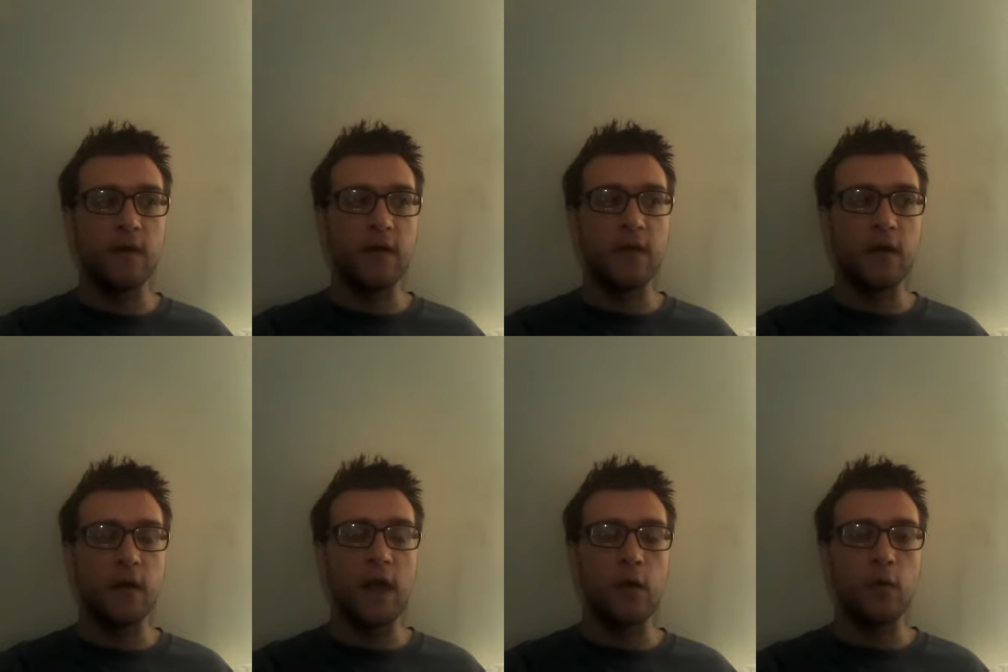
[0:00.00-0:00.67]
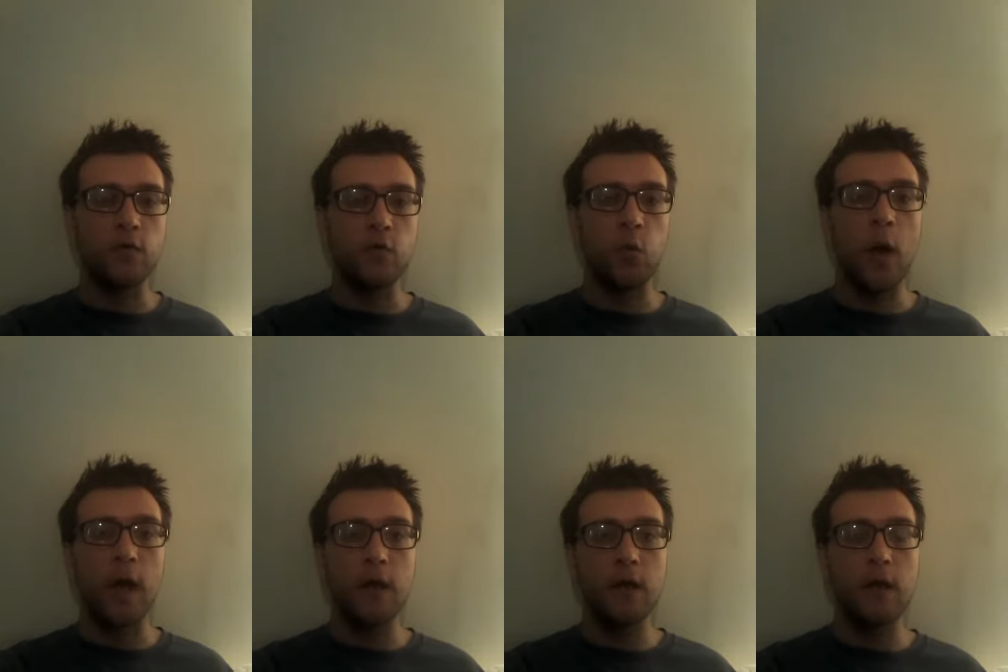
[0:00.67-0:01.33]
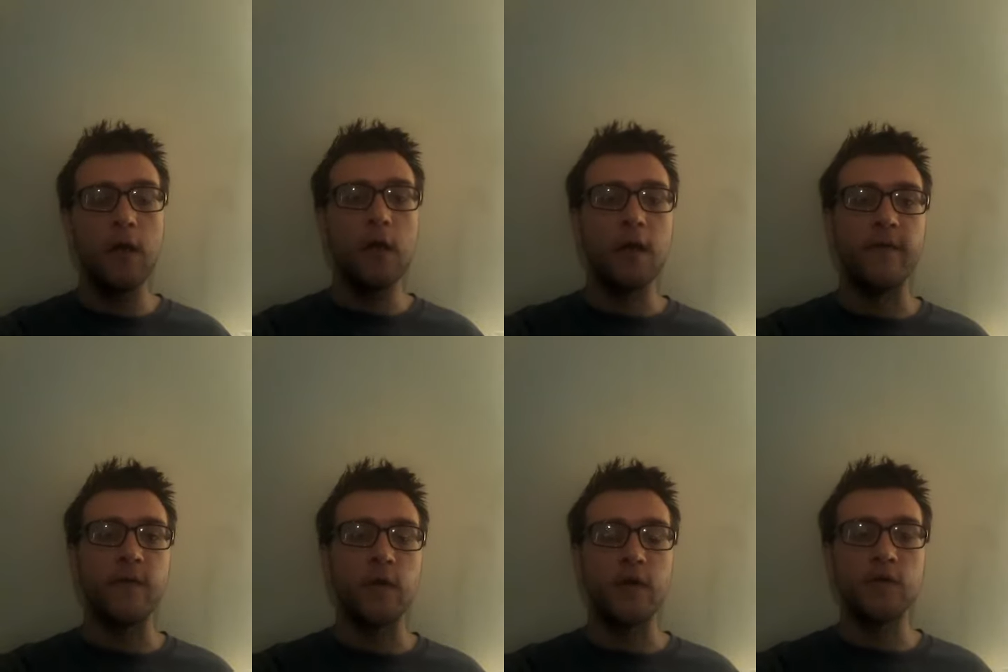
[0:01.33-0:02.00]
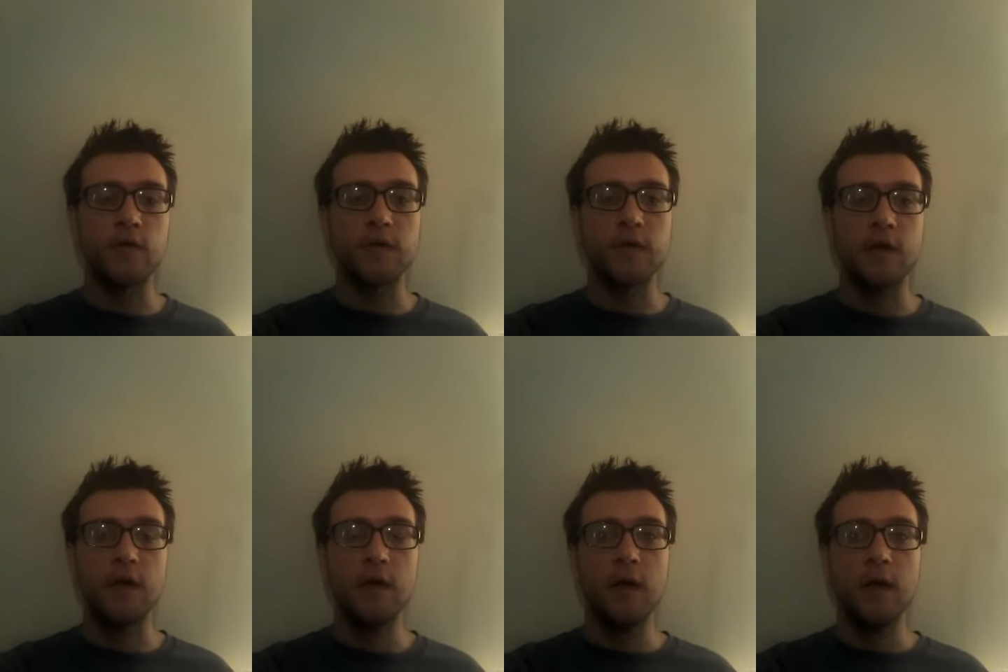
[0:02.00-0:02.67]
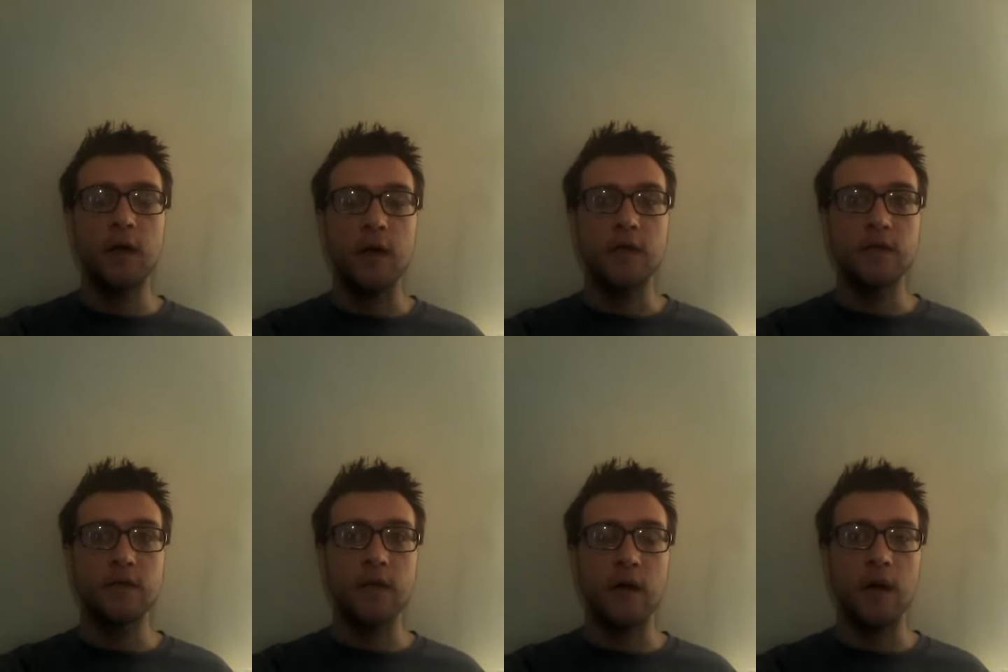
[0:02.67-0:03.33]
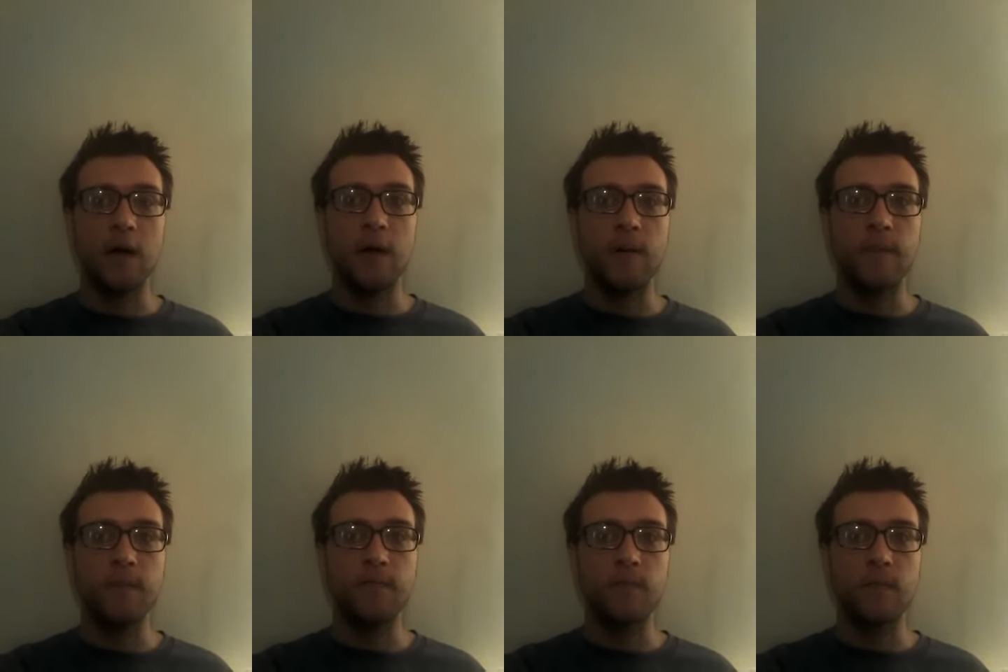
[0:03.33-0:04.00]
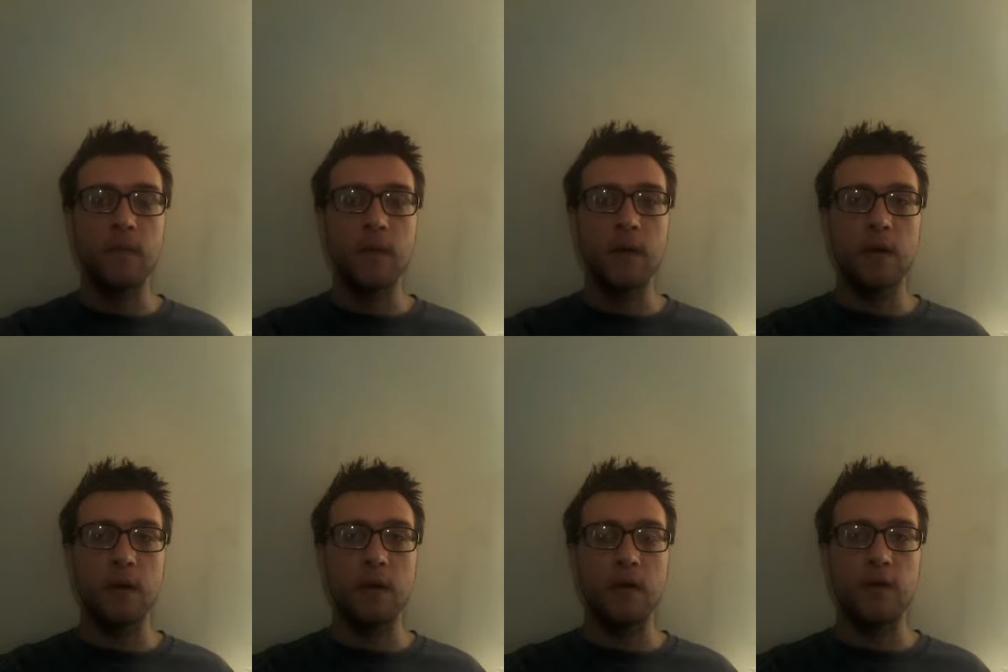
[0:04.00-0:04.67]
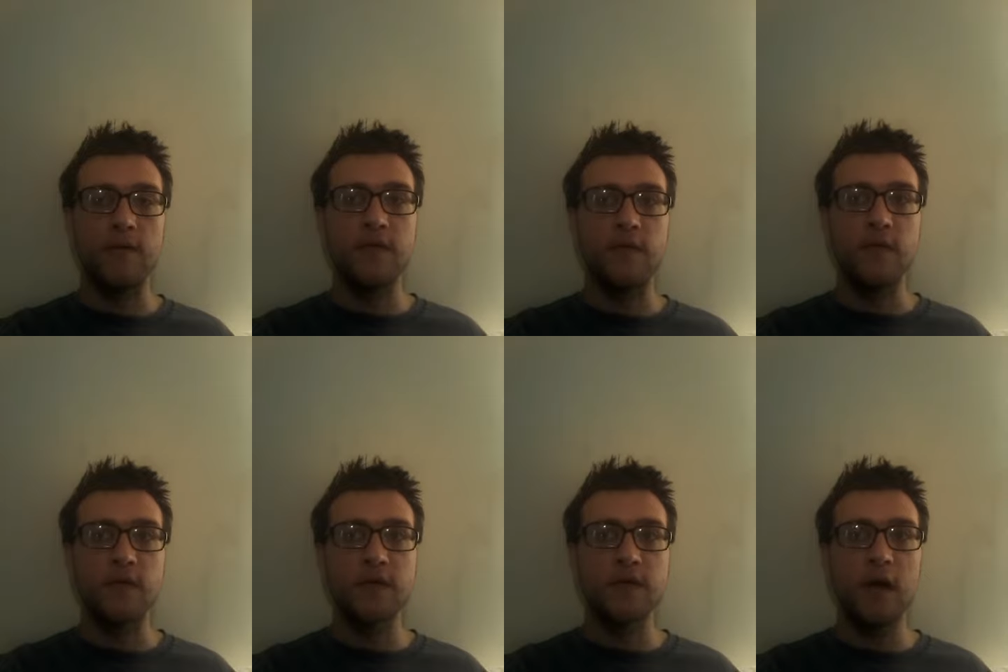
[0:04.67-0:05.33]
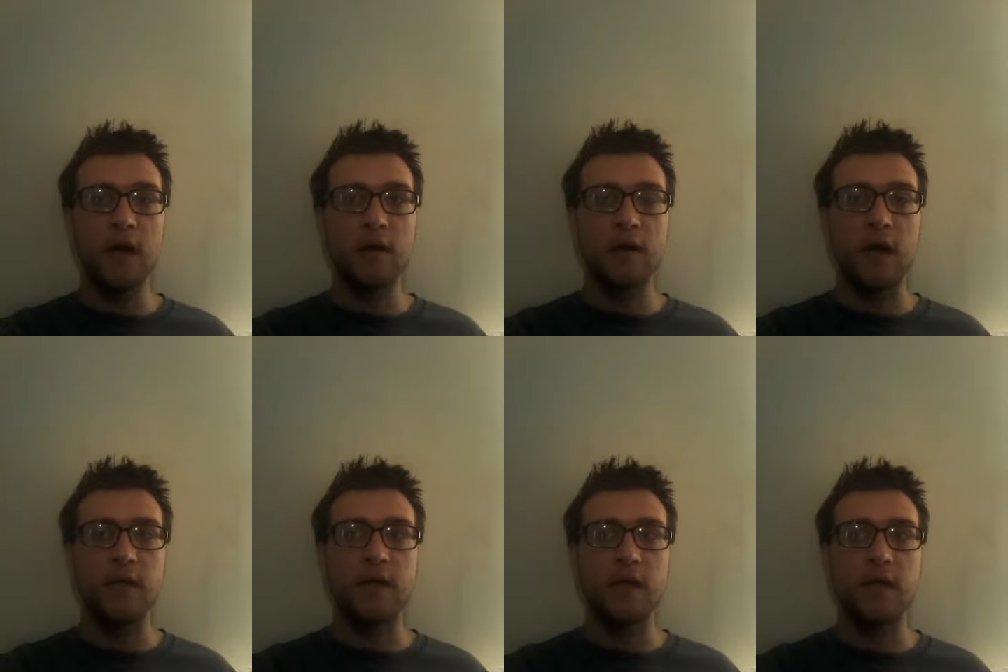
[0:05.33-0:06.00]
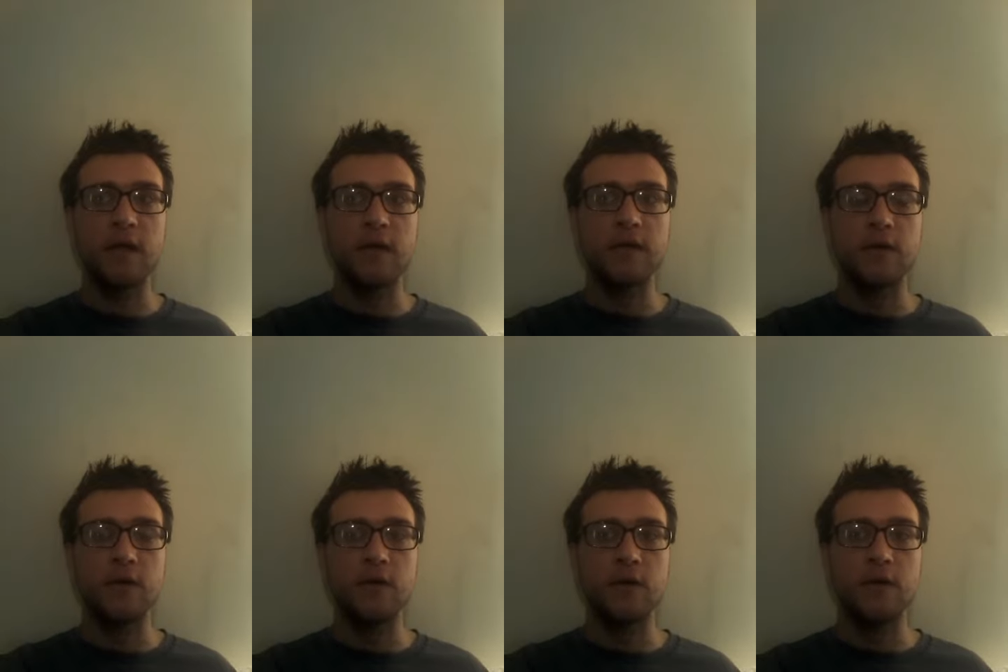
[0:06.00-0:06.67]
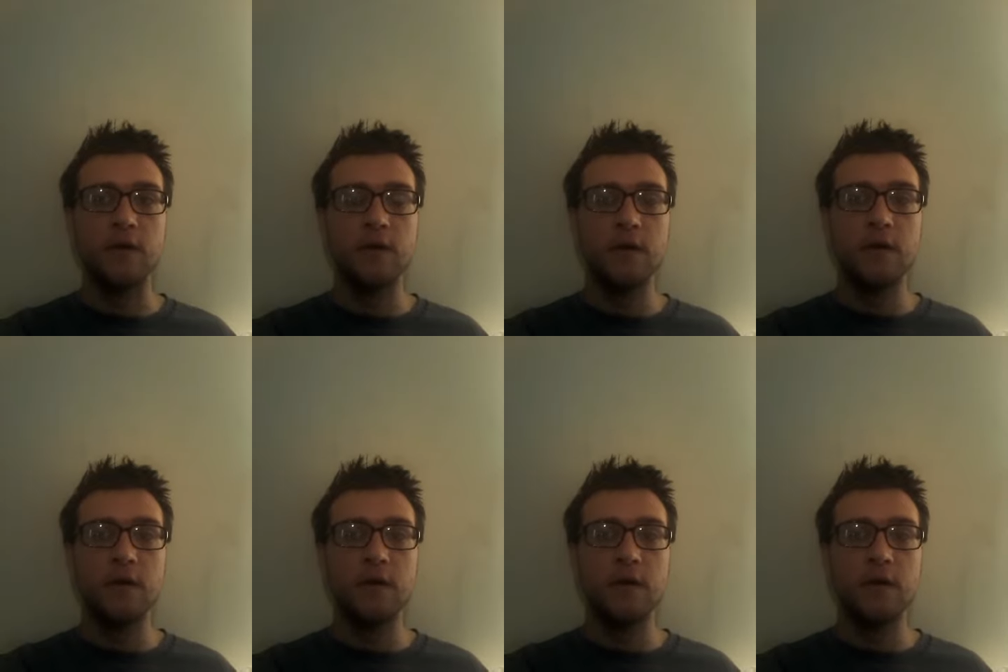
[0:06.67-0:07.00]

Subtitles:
I think Carol Dweck, if you're interested, it's if you feel stuck, I think that's a good